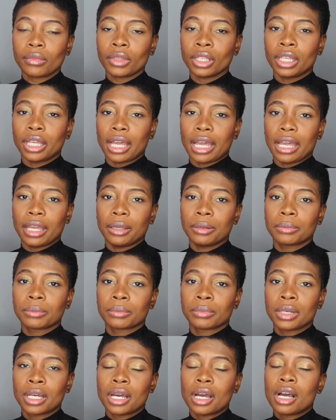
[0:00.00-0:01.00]
Okay.
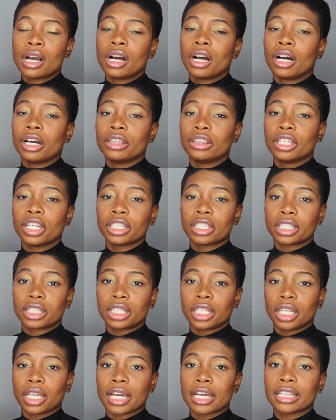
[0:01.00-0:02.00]
Another
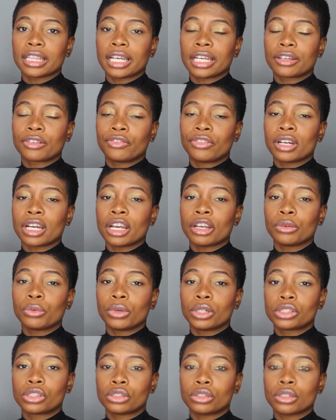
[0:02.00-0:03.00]
thing I like for
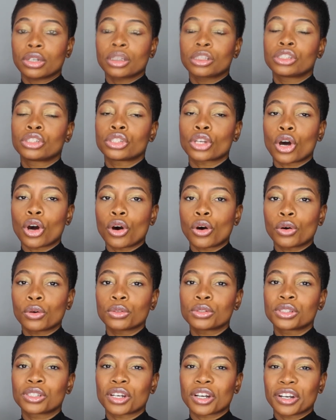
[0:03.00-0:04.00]
everyone to know,
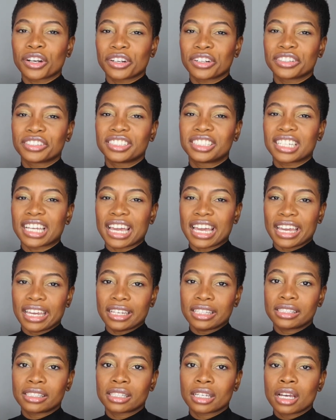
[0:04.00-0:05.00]
Soul's Urge
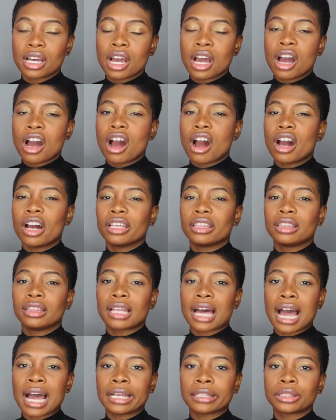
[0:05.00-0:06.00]
8 are
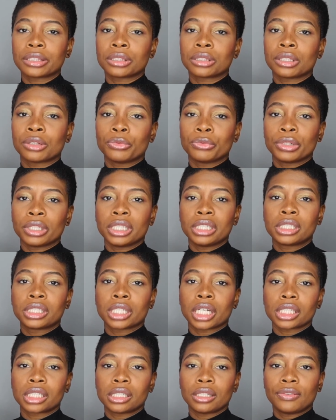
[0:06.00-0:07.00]
not the really
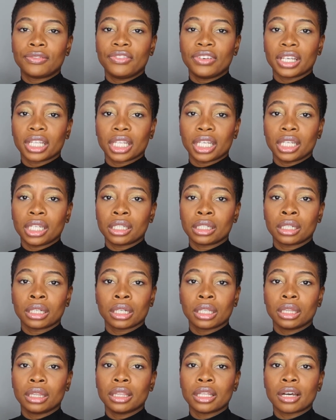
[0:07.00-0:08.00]
touchy-feeling,
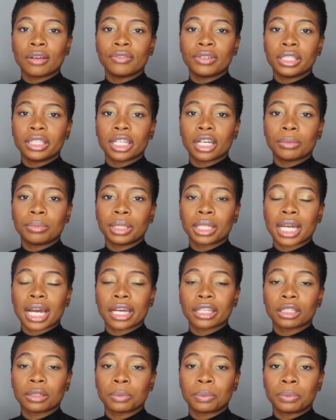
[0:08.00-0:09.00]
lovey-dovey
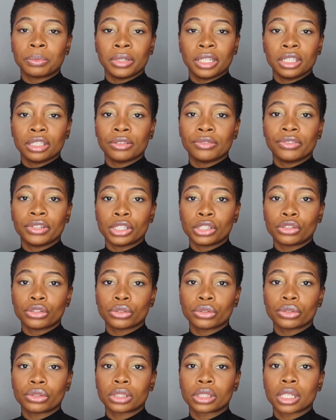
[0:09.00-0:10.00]
kind of
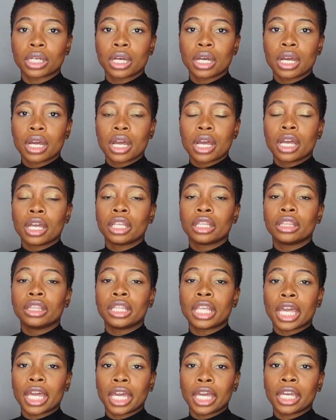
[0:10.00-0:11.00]
individuals.
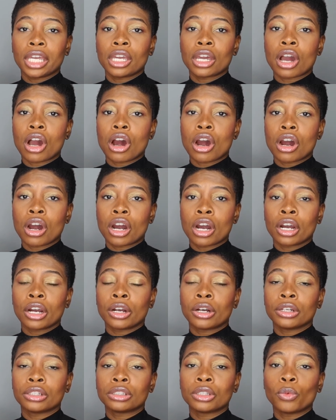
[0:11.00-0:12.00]
They
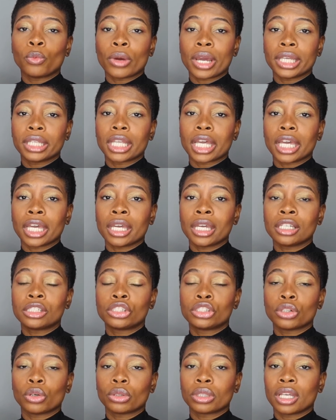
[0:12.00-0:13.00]
are, the way they
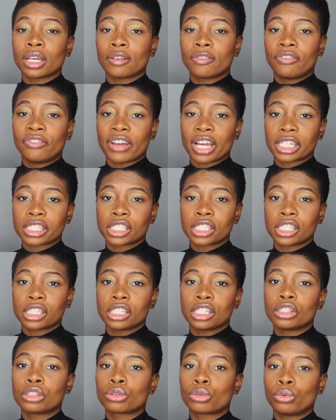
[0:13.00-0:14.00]
show their affection
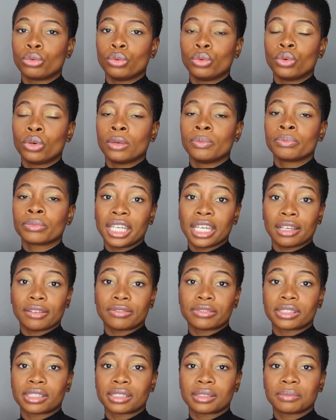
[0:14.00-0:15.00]
is through
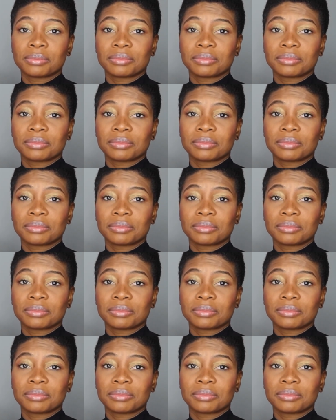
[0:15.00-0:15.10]
gifts.